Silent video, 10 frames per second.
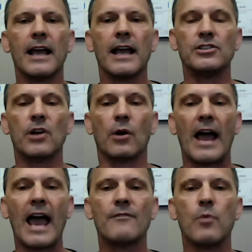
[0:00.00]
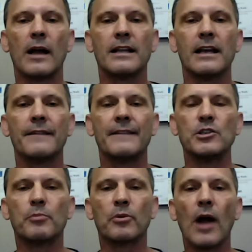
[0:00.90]
and you don't have one, then
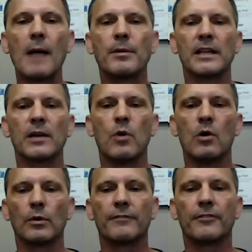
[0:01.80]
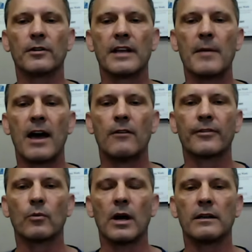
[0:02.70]
you probably won't refer them out
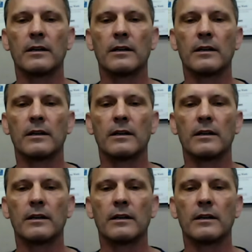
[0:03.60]
for one.